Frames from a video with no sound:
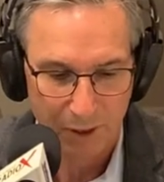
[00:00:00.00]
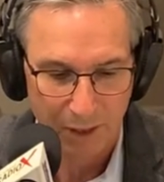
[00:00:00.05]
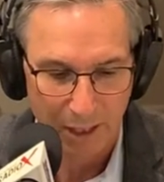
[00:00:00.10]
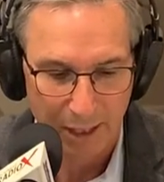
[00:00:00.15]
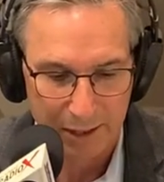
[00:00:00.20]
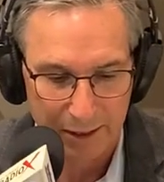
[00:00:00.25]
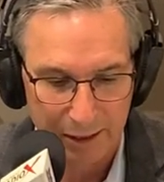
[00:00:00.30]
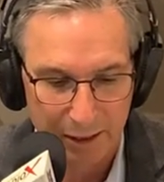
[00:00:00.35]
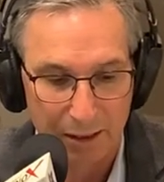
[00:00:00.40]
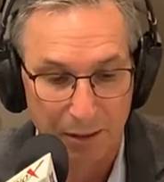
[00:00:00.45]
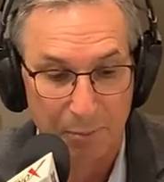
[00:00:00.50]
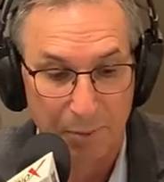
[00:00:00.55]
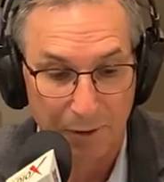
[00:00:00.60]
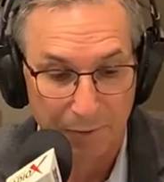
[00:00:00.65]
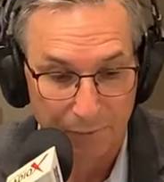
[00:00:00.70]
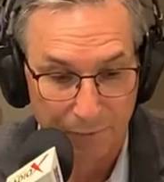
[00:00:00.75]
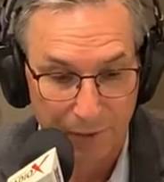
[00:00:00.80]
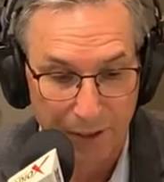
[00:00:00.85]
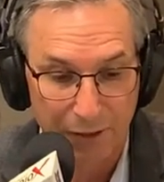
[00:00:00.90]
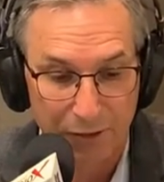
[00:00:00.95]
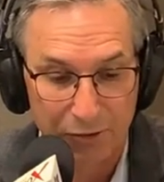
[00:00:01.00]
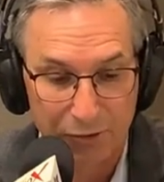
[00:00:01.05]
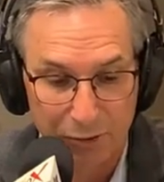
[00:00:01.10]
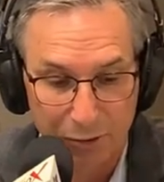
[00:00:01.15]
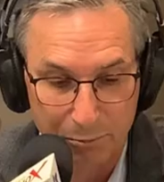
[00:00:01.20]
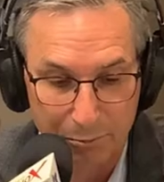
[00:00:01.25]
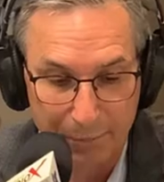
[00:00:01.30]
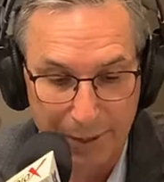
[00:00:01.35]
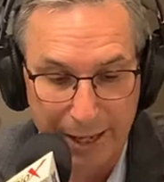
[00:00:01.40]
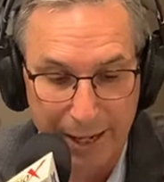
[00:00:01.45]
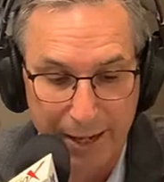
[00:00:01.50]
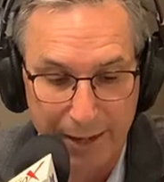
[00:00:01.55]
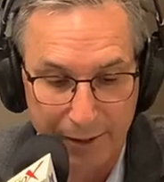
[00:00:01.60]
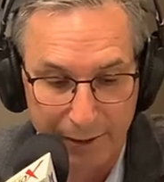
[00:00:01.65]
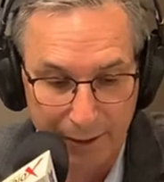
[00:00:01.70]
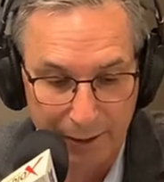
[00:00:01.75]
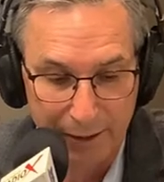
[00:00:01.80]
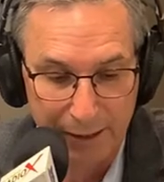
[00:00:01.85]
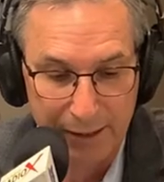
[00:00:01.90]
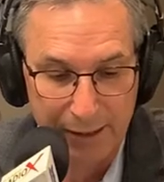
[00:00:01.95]
and in a professional
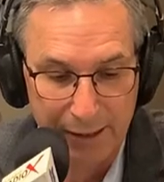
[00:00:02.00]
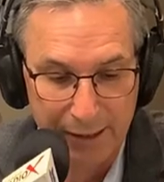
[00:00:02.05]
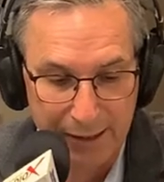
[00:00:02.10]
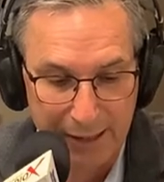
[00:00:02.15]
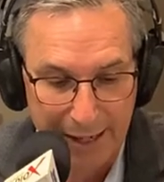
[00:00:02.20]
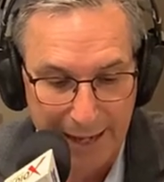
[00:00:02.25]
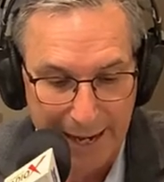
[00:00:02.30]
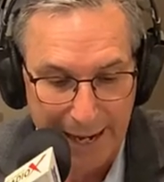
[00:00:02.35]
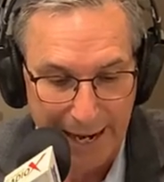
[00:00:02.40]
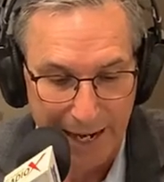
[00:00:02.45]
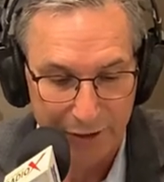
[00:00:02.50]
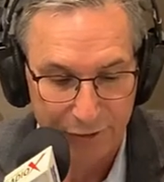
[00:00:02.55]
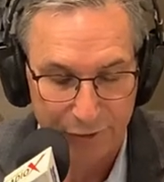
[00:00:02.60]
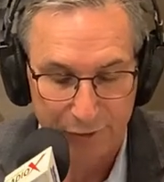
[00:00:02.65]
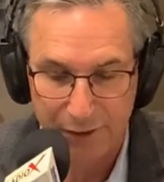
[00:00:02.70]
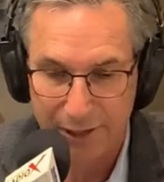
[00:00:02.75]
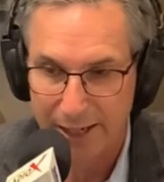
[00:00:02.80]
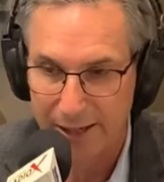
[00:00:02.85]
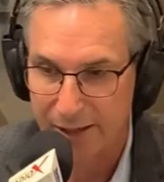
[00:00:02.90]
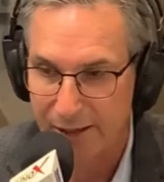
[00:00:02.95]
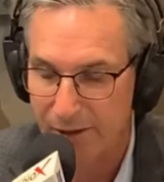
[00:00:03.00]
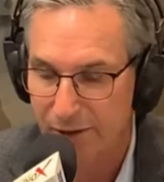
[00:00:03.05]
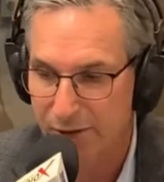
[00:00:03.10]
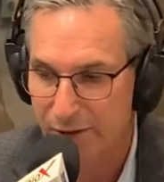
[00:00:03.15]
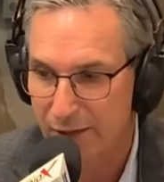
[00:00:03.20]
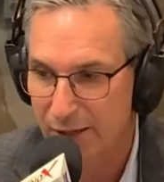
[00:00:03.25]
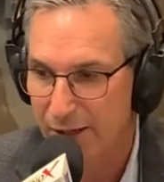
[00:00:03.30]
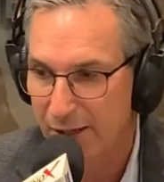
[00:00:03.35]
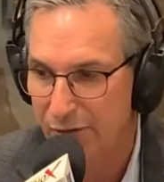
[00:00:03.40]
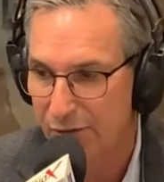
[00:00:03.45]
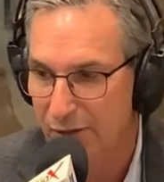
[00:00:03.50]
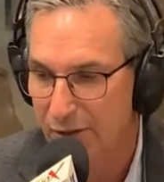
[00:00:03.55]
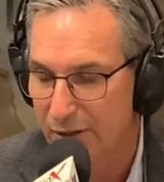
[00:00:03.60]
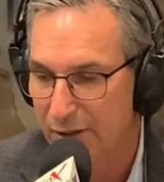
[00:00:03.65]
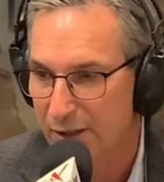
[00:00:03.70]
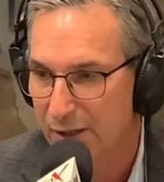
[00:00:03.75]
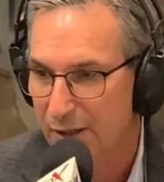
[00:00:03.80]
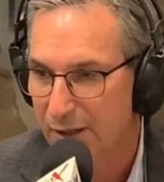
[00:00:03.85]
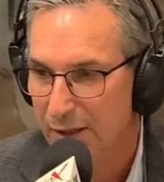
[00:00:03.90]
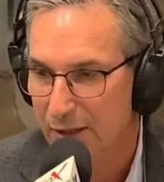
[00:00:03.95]
manner ask for that
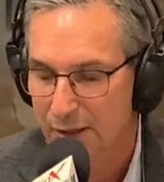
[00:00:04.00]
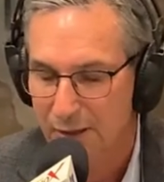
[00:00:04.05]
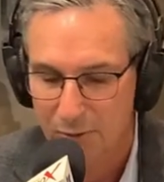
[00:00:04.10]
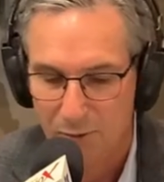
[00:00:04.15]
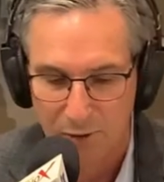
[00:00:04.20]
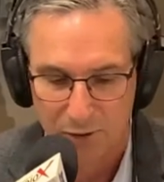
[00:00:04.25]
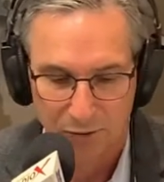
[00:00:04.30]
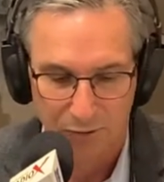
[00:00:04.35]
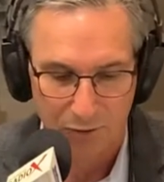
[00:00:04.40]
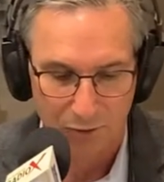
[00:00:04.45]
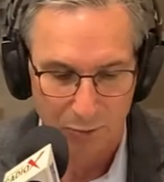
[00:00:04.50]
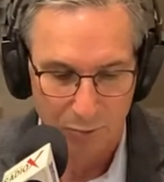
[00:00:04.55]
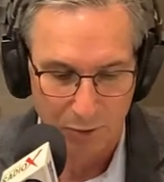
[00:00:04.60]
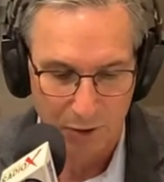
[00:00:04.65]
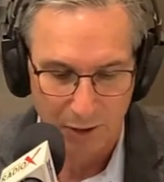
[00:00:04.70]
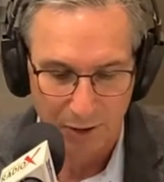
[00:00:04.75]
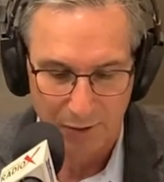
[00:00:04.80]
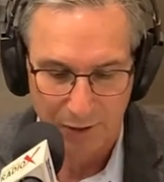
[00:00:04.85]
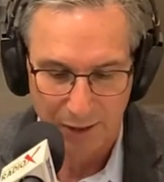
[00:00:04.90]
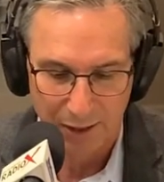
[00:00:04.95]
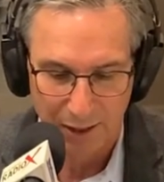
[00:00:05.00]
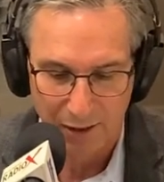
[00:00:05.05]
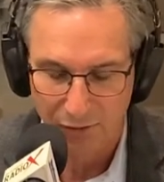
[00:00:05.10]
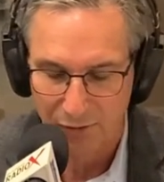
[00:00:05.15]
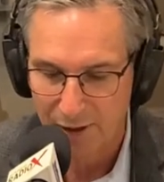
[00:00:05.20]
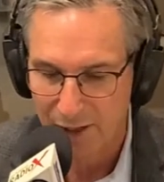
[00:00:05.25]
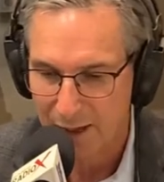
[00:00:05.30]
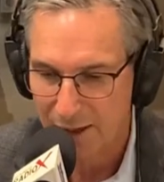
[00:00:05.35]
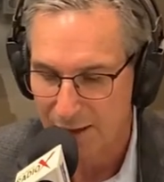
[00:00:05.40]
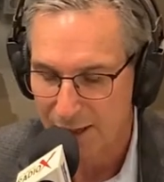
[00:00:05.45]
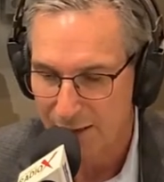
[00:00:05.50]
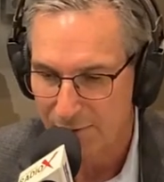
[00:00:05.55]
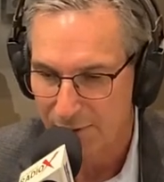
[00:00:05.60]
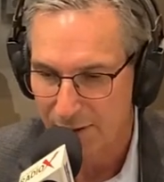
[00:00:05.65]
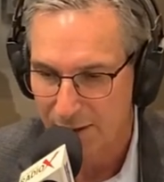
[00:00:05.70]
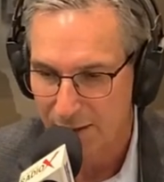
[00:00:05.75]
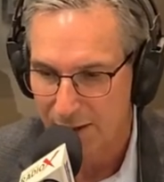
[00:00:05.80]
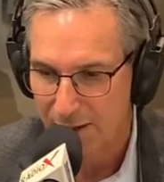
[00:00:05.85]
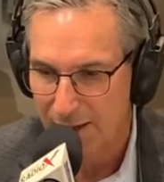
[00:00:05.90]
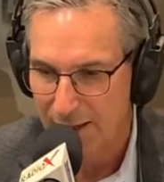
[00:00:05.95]
introduction, which is one of the things that a lot of
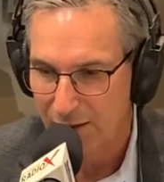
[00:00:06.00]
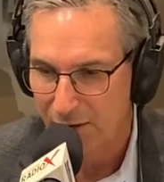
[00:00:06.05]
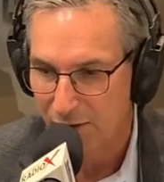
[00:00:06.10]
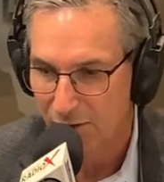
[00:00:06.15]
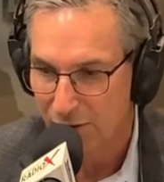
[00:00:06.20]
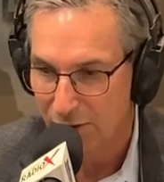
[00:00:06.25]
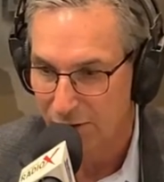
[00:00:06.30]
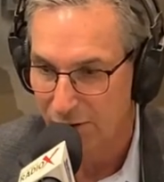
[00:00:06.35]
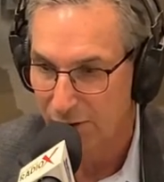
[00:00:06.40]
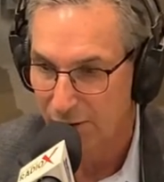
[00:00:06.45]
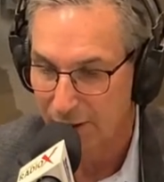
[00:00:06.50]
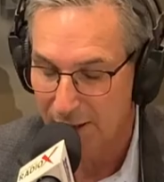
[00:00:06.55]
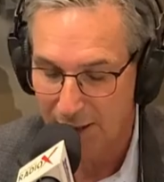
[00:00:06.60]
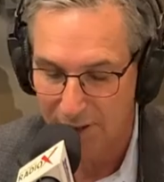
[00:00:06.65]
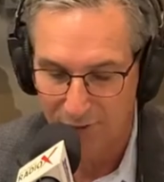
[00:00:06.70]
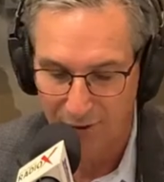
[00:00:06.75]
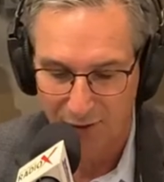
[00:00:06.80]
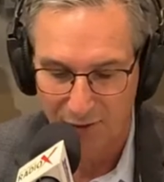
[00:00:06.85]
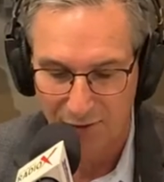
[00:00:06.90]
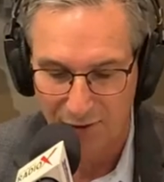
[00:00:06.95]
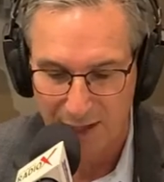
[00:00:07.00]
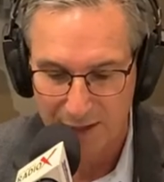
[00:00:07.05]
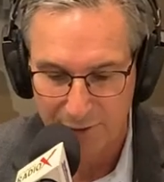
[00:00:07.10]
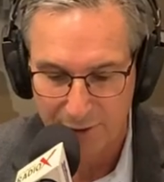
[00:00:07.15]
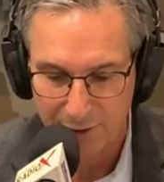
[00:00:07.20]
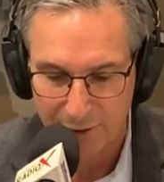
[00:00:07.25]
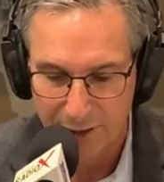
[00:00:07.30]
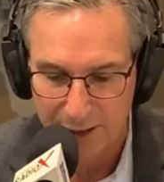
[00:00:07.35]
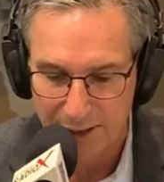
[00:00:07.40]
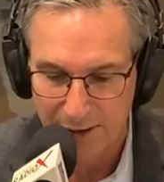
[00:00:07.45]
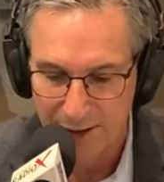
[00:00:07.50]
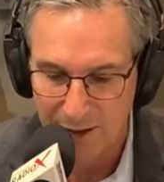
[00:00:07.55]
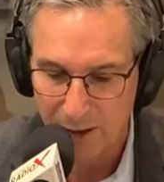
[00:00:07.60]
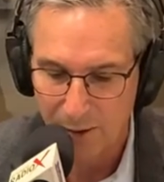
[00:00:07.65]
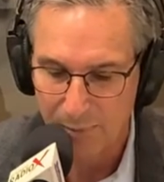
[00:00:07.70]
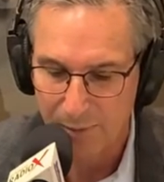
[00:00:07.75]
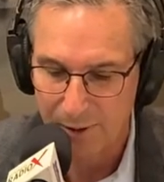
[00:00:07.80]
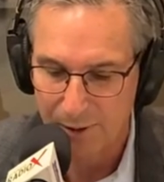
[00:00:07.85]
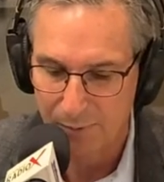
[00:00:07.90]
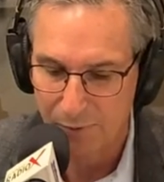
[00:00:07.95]
our clients look to us at Sandler Training to
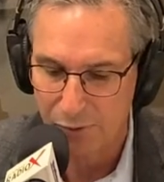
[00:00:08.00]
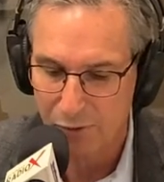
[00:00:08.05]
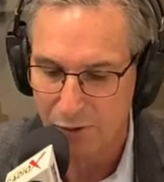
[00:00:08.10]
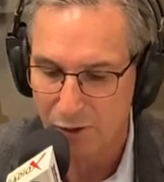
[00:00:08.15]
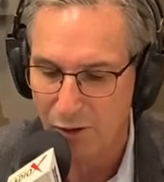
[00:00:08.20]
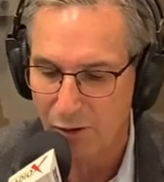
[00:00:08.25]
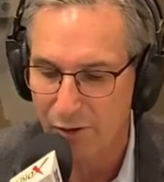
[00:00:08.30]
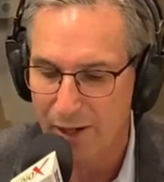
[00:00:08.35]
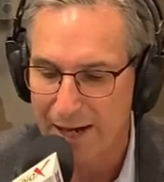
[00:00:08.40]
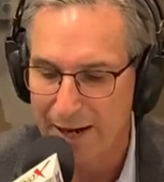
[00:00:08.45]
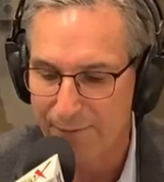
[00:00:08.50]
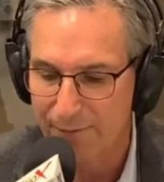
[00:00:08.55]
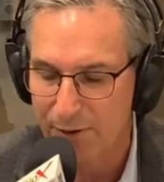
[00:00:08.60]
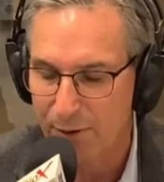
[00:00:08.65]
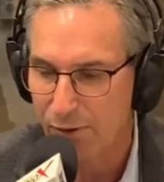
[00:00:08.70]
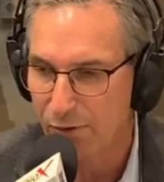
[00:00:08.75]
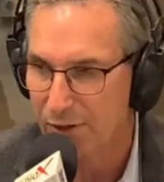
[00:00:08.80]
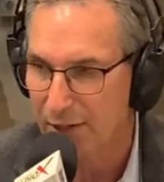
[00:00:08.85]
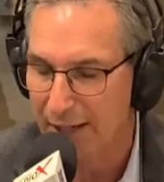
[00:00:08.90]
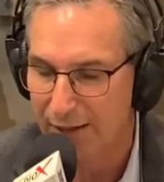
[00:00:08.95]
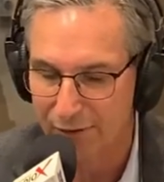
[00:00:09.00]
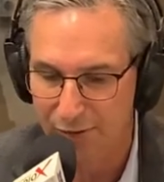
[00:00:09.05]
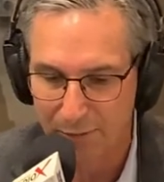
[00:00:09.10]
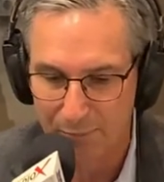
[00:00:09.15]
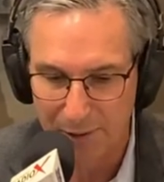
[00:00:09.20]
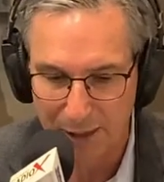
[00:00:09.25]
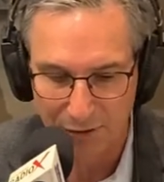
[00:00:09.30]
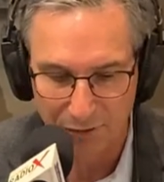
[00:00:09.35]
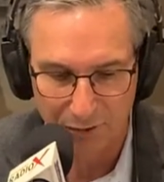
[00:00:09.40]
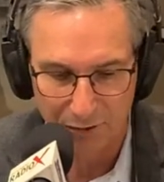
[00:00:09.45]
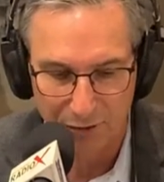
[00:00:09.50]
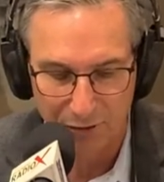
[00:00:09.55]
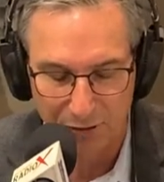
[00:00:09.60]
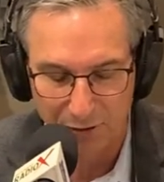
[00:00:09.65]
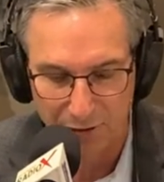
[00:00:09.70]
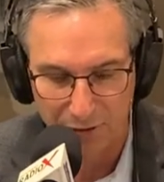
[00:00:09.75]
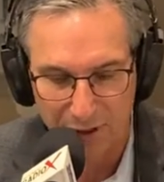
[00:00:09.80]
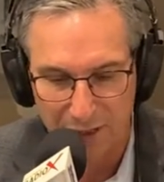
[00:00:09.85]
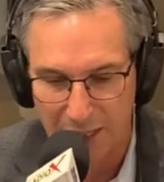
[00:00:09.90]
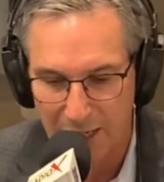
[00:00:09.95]
help them craft those kinds of
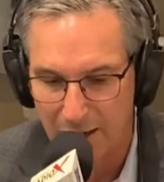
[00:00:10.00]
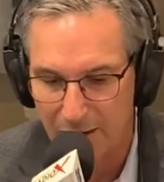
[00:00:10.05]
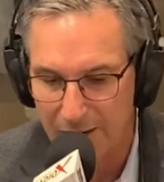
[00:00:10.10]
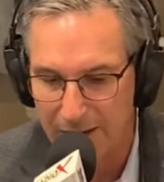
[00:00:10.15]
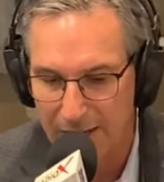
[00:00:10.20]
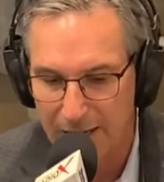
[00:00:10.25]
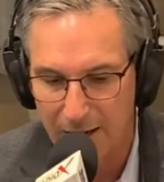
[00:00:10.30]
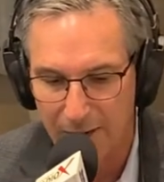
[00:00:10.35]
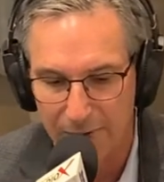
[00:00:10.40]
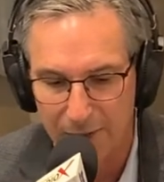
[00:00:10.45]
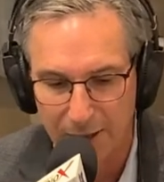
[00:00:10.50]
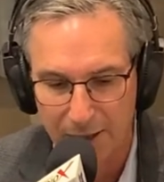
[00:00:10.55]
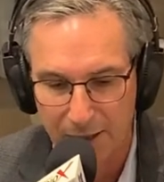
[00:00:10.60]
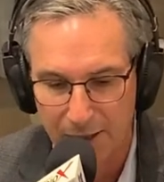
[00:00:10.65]
messages and carry out